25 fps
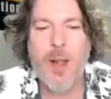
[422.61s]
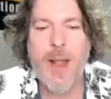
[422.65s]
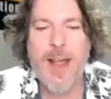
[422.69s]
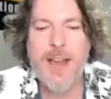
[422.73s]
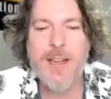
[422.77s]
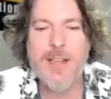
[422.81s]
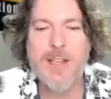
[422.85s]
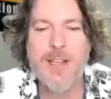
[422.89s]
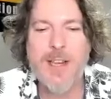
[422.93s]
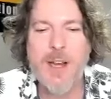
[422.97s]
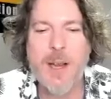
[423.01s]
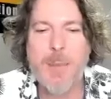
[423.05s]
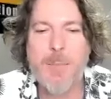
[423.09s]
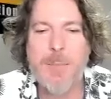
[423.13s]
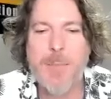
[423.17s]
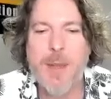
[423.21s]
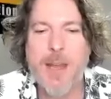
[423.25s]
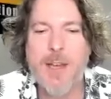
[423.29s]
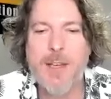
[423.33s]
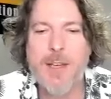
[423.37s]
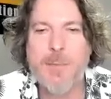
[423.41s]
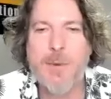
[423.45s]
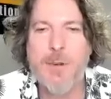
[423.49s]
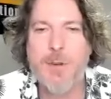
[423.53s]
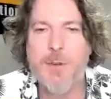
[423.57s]

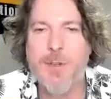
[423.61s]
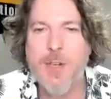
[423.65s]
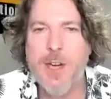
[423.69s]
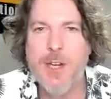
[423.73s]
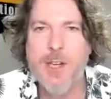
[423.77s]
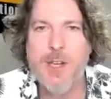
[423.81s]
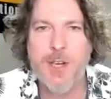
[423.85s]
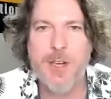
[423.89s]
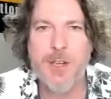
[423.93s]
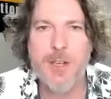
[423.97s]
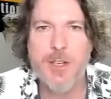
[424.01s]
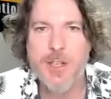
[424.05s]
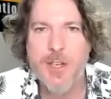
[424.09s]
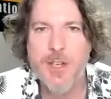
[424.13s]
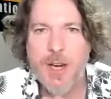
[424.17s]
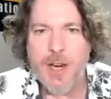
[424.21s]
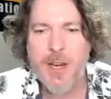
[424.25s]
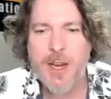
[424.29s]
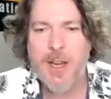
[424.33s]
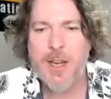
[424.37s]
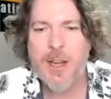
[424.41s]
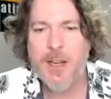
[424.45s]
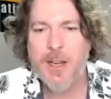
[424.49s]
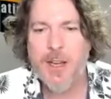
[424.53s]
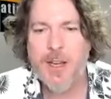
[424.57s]
As musicians,
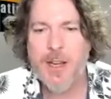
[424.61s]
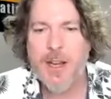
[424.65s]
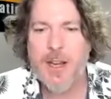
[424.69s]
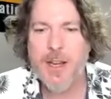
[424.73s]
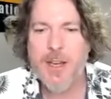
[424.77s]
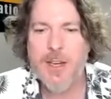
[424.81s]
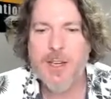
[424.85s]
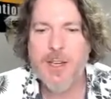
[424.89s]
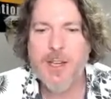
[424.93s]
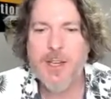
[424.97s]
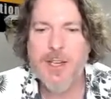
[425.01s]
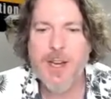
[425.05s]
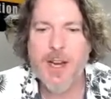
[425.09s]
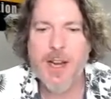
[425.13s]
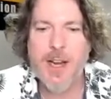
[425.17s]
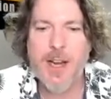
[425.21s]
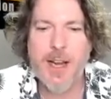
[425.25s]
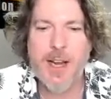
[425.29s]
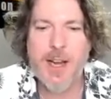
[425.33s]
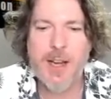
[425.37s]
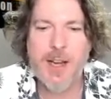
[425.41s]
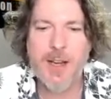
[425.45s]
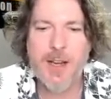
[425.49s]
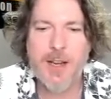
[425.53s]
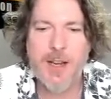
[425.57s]
kids
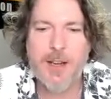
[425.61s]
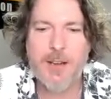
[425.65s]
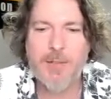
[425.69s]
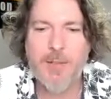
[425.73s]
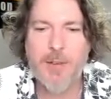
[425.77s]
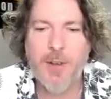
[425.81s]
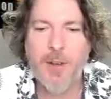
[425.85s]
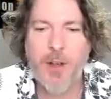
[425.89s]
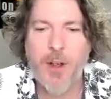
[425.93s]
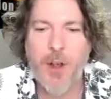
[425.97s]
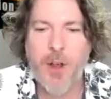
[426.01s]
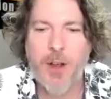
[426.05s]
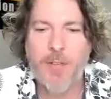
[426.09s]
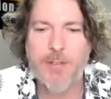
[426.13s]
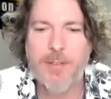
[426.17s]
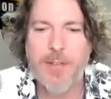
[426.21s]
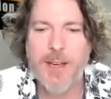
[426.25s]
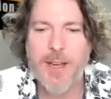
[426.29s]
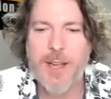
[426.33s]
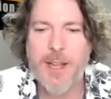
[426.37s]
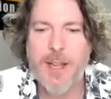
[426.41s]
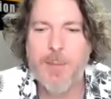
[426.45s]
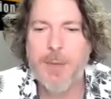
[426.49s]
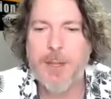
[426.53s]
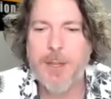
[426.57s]

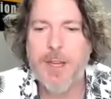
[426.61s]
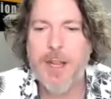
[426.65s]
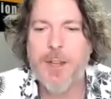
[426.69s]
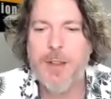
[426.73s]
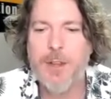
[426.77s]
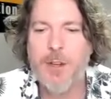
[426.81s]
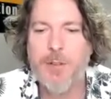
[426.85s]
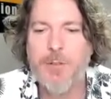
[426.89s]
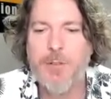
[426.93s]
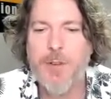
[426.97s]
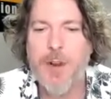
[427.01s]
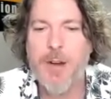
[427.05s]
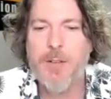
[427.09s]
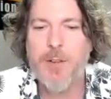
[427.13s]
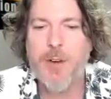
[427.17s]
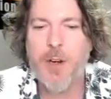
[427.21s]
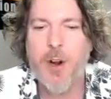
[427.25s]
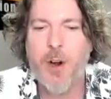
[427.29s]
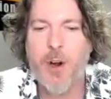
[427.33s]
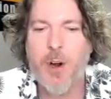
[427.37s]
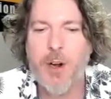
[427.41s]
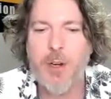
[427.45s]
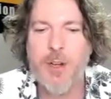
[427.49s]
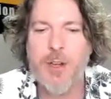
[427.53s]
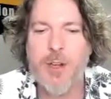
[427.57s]
often emulate their favorite
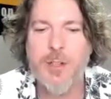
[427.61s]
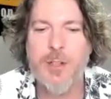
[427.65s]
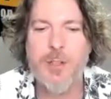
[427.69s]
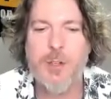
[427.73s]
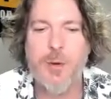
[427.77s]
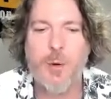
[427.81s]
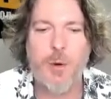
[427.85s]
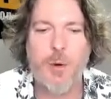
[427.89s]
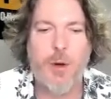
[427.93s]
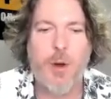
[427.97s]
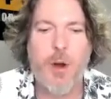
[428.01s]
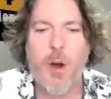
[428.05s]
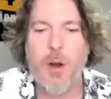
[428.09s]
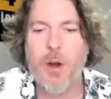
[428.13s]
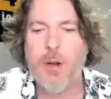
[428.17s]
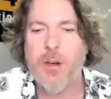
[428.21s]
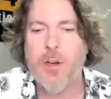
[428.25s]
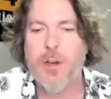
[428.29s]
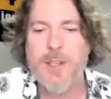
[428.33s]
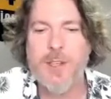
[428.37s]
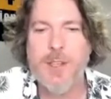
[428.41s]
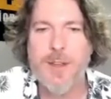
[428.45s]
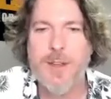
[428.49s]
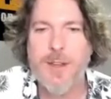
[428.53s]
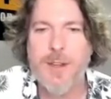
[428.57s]
artist or
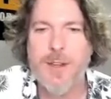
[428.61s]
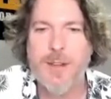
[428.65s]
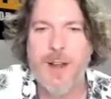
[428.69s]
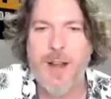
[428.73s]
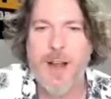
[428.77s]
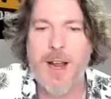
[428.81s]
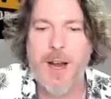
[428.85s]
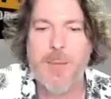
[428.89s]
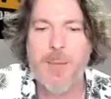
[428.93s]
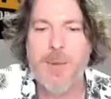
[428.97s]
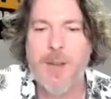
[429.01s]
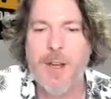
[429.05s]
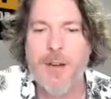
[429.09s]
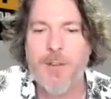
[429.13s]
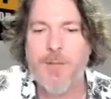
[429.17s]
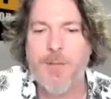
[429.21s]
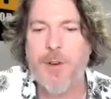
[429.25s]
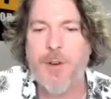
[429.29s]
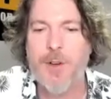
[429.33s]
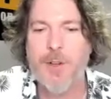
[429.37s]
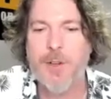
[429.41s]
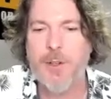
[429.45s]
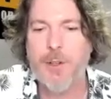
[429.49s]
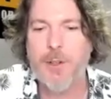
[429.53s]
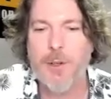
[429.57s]
artists at the time when they
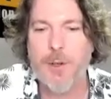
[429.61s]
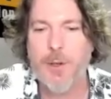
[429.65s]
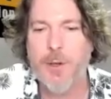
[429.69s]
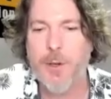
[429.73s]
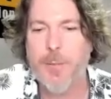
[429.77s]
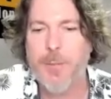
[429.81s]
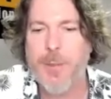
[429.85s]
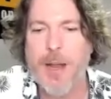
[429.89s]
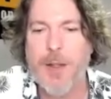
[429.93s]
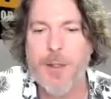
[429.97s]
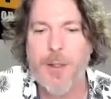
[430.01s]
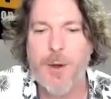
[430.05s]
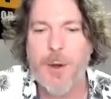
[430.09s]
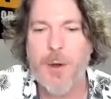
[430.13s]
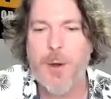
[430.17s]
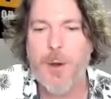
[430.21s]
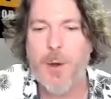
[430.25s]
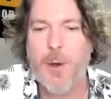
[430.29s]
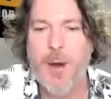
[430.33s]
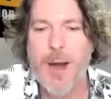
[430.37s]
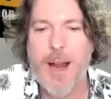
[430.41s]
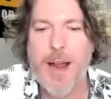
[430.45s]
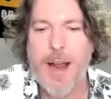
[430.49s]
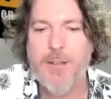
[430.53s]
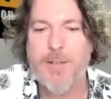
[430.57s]
first learn about their
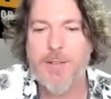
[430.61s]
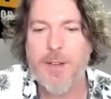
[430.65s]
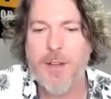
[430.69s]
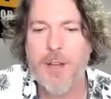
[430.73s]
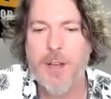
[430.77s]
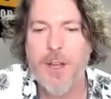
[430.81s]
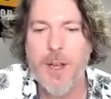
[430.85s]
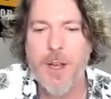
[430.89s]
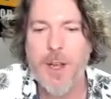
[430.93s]
craft.